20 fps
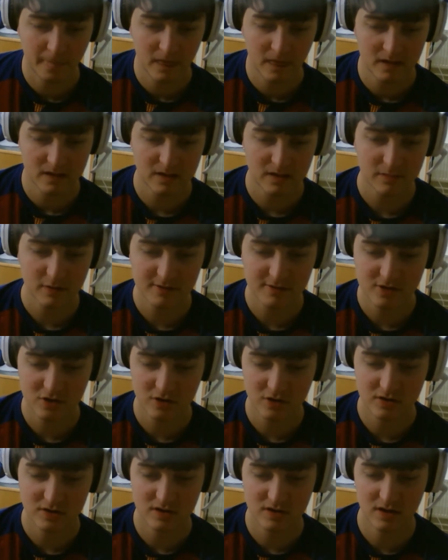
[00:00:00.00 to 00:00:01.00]
Typical
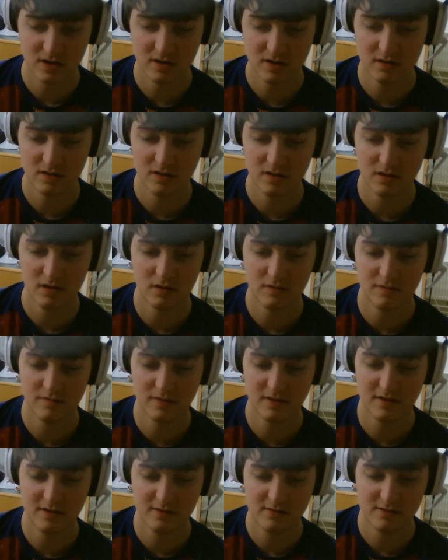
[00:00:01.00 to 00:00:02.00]
structure of
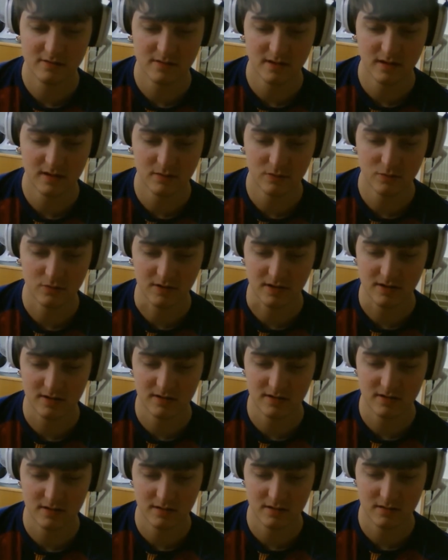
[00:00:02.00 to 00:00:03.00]
the statement.
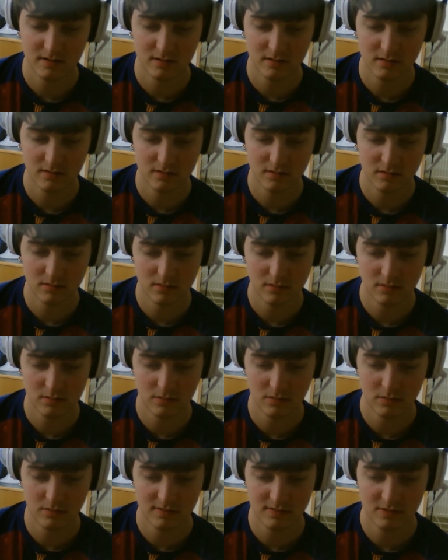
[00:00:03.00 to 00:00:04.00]
That's
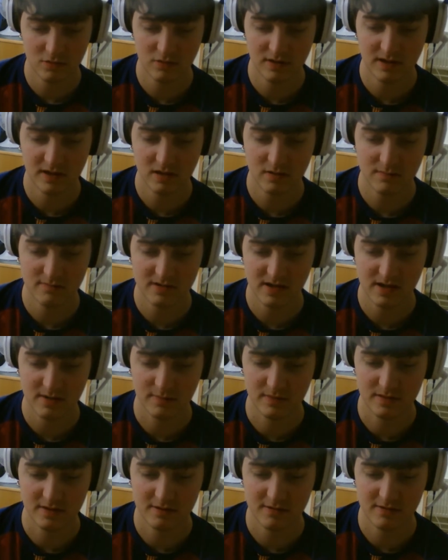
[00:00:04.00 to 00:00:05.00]
not an income
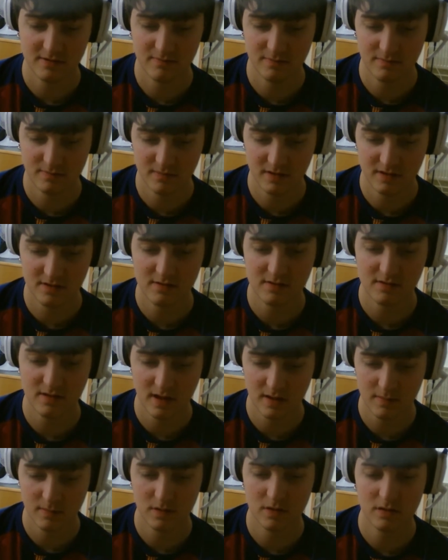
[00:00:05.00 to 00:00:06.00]
statement, this is the
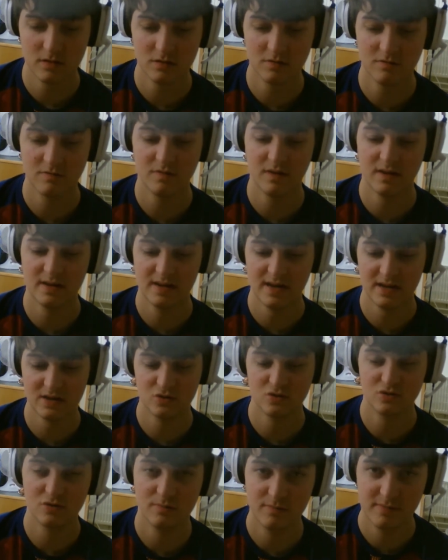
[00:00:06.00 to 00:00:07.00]
statement of
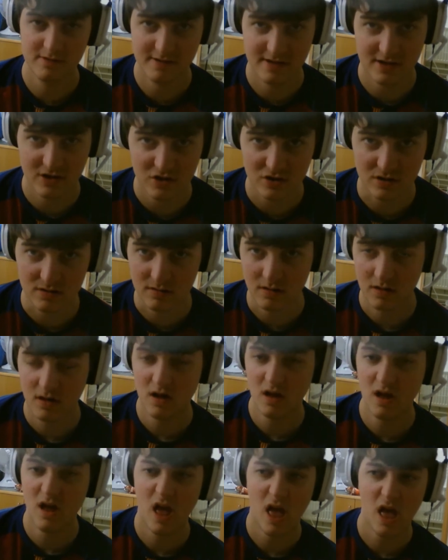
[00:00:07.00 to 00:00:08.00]
financial position.
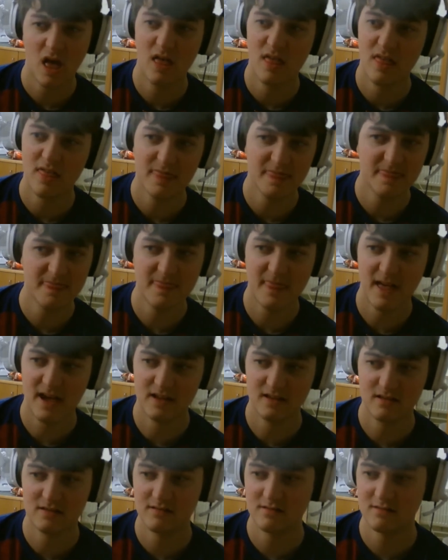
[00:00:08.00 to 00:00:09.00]

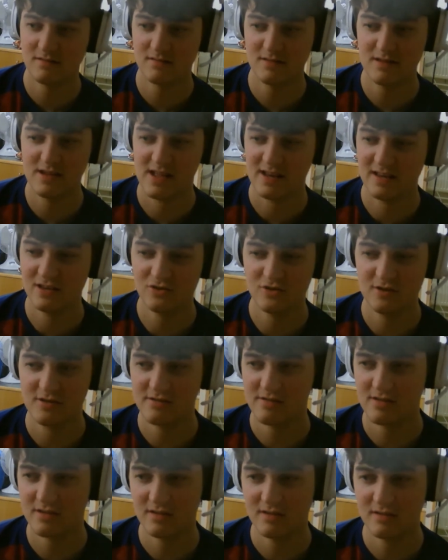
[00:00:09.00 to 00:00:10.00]
That's literally
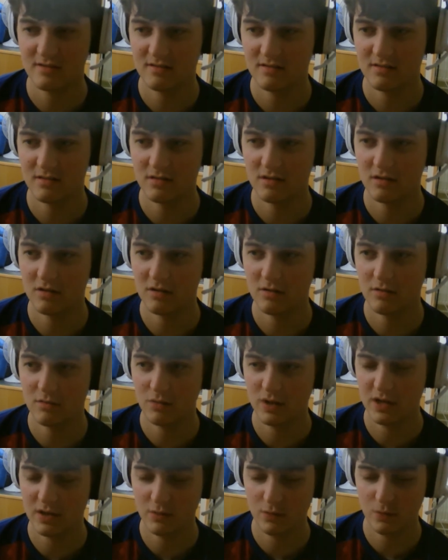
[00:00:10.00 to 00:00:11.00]
saying that
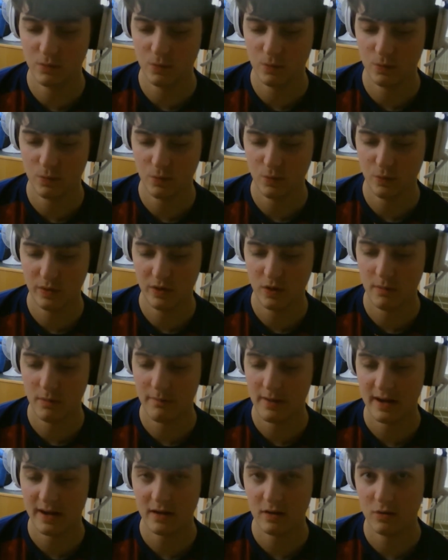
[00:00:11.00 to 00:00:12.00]
we got a
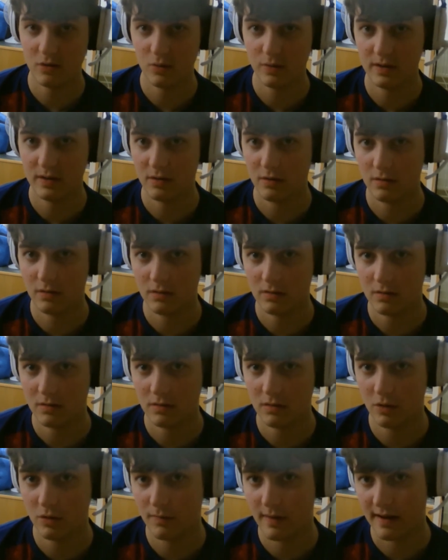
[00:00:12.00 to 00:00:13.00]
bank or we got
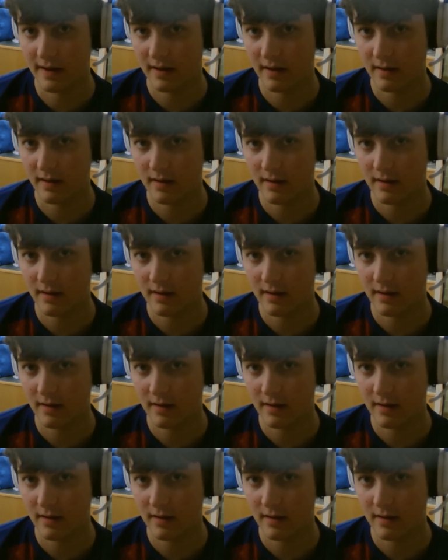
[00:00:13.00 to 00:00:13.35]
no bank.